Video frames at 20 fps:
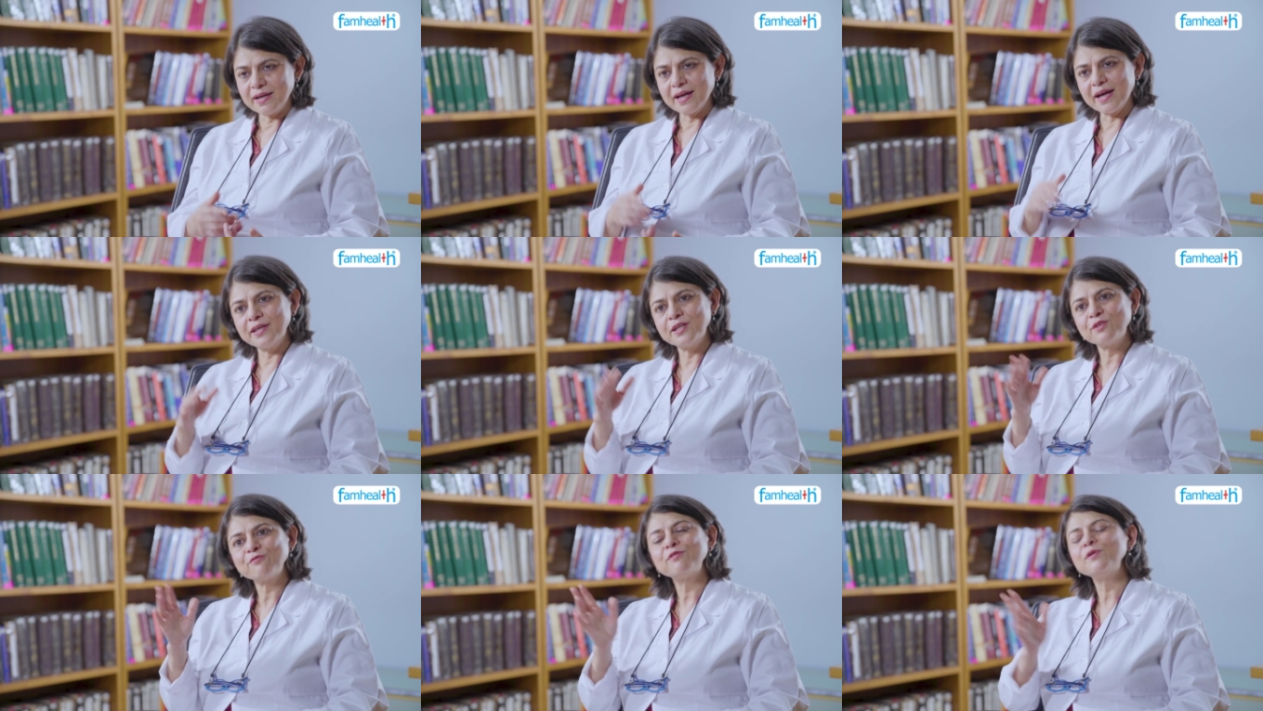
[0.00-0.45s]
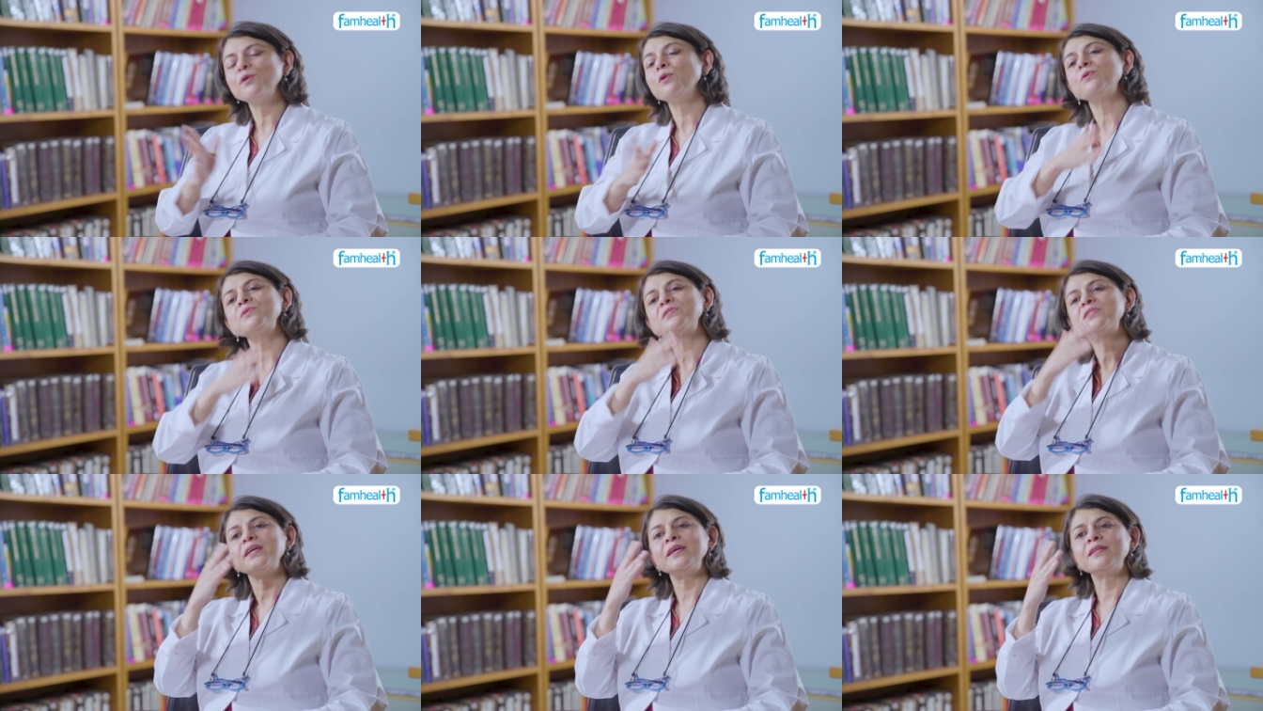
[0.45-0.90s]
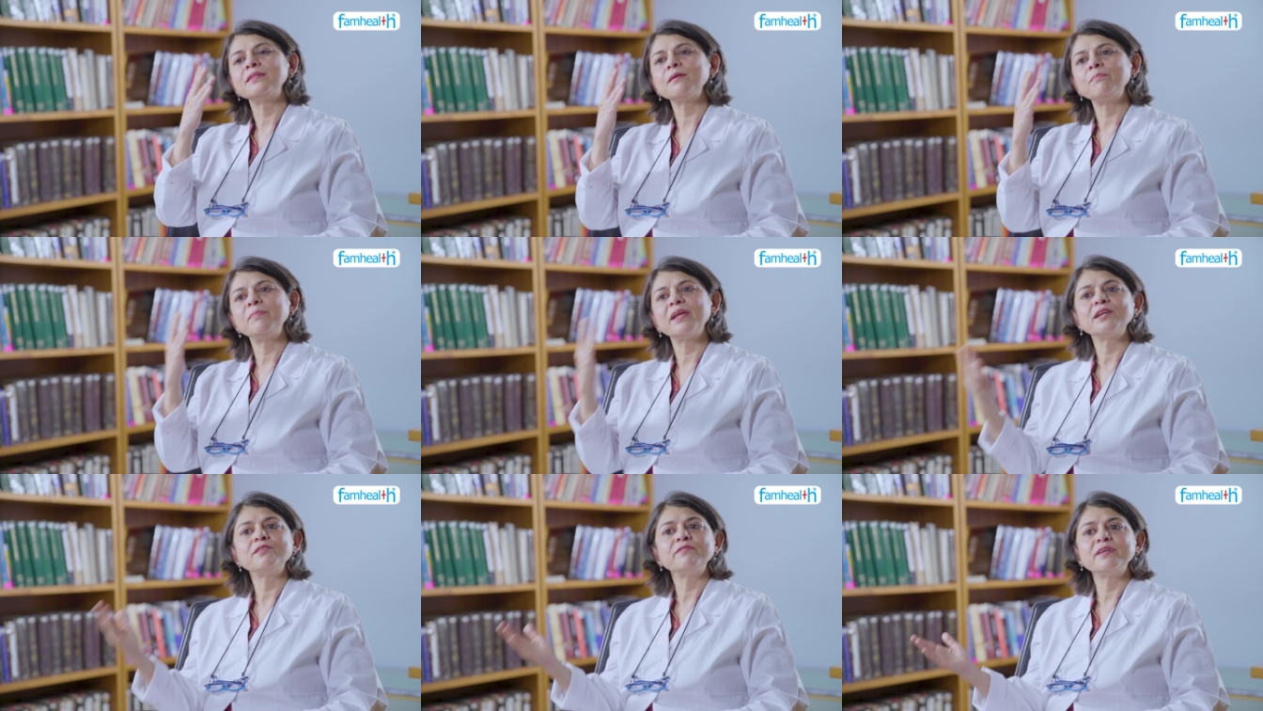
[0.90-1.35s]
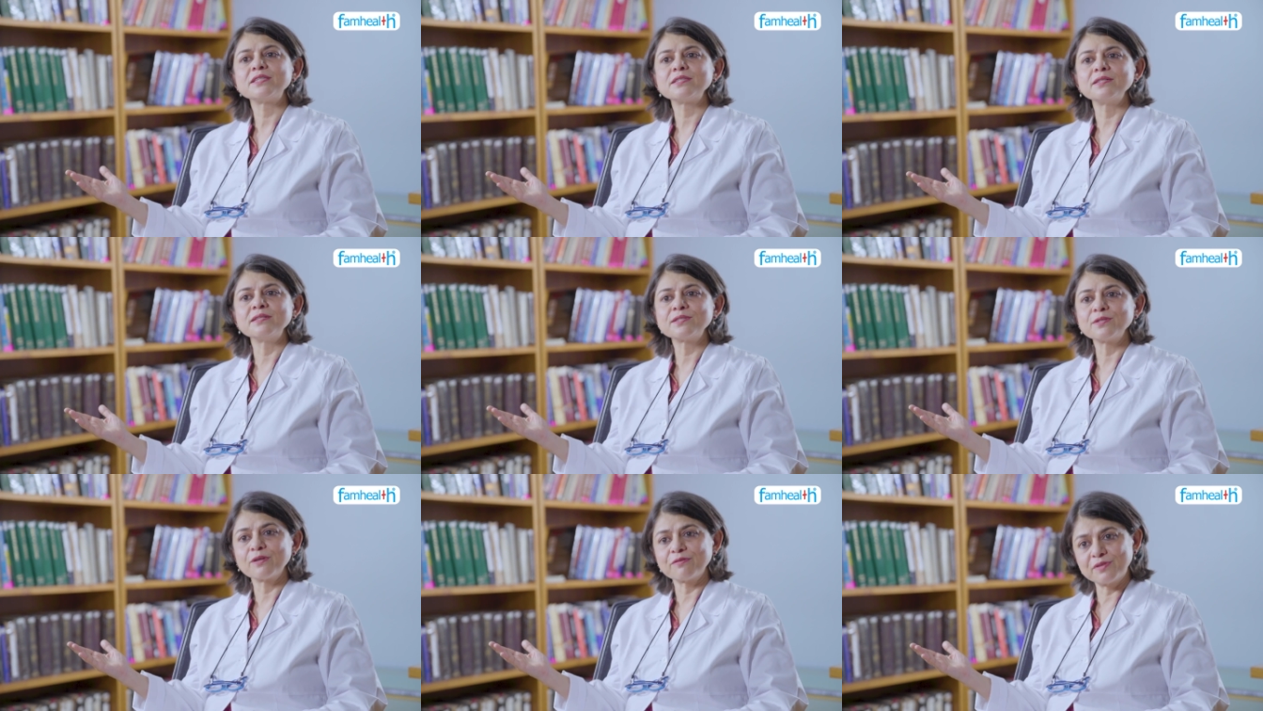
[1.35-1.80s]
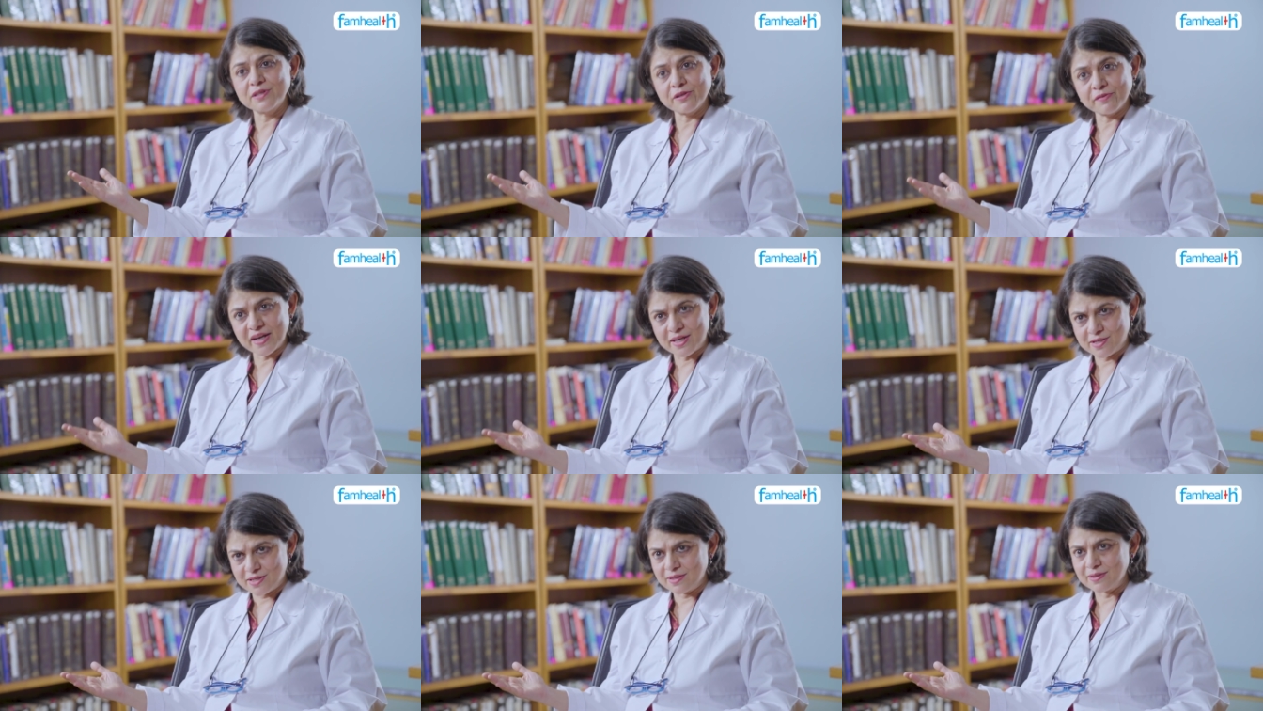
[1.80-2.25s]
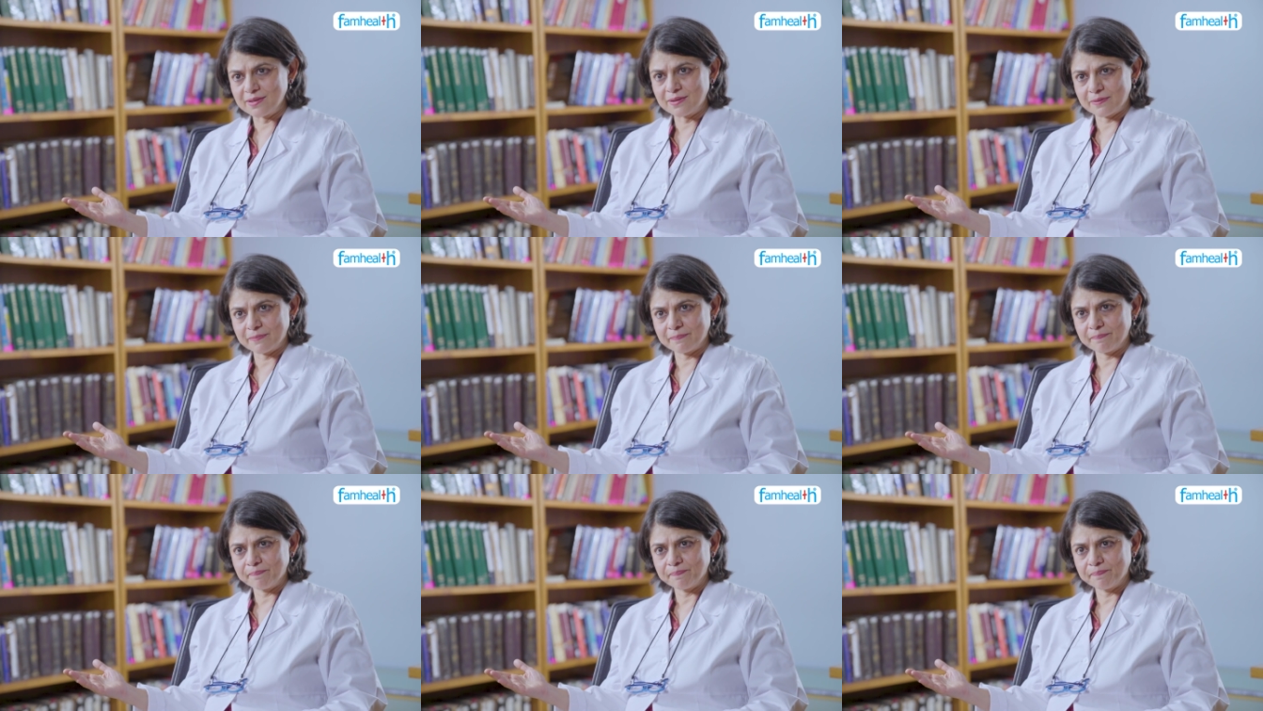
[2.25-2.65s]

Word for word: and it flows in the blood vessels of the retina.